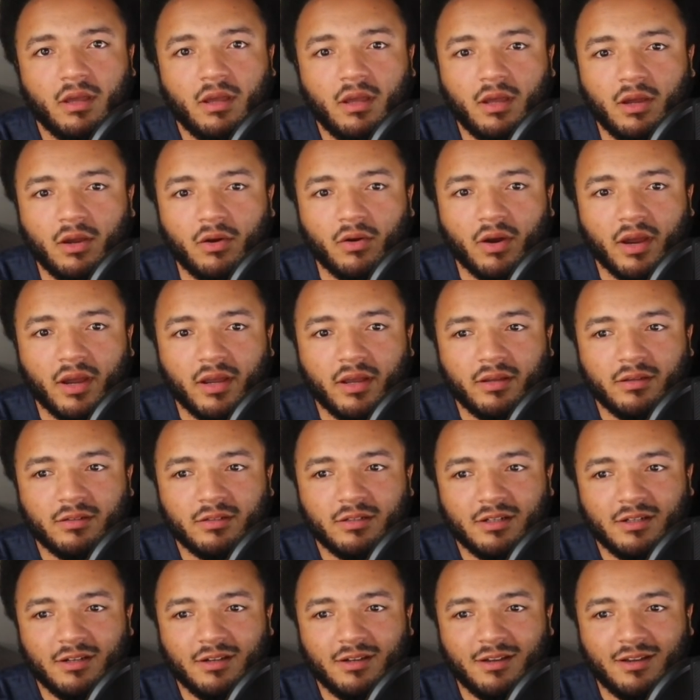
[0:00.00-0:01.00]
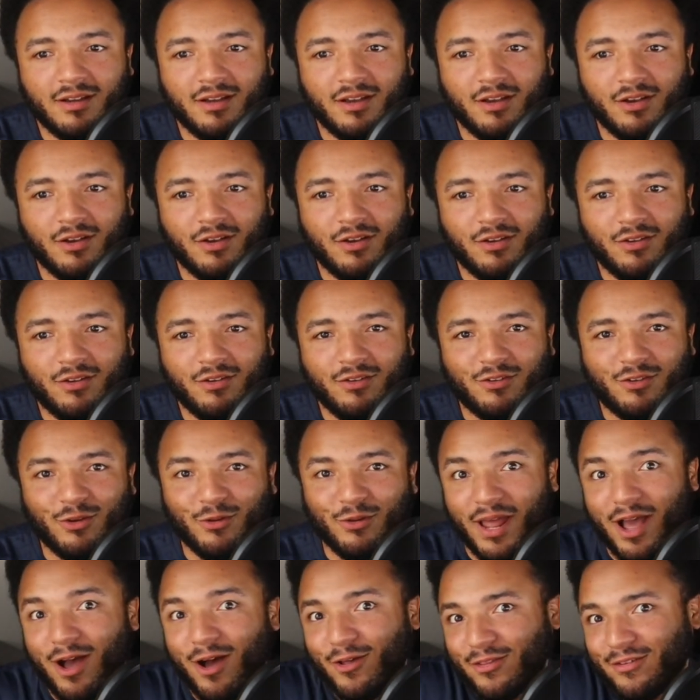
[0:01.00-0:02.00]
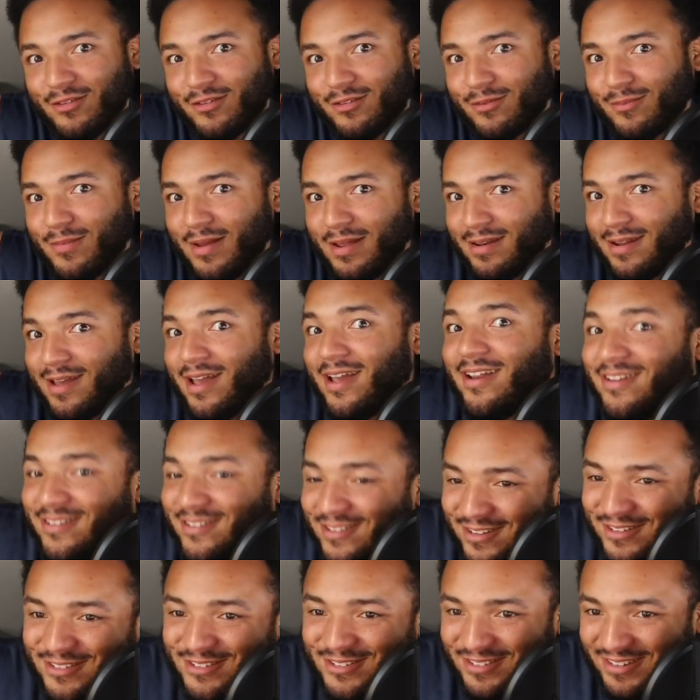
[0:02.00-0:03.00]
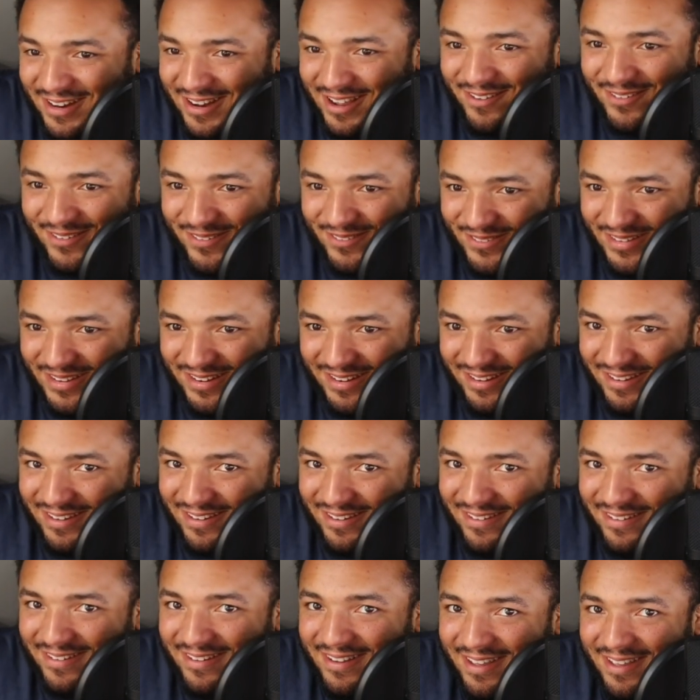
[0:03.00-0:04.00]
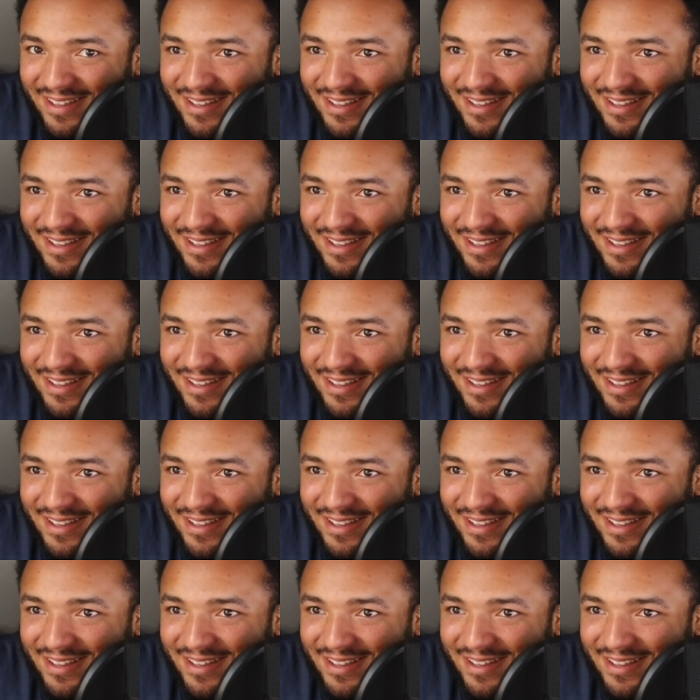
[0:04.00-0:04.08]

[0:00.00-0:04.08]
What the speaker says: right? So now this is my 900 hour video.